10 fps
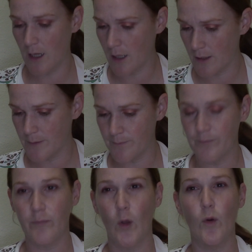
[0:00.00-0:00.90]

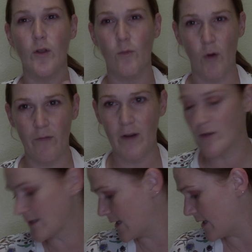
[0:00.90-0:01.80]
or you're more
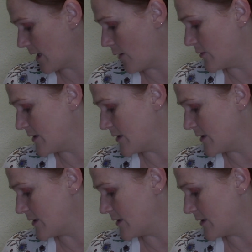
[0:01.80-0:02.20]
fair-skinned. I would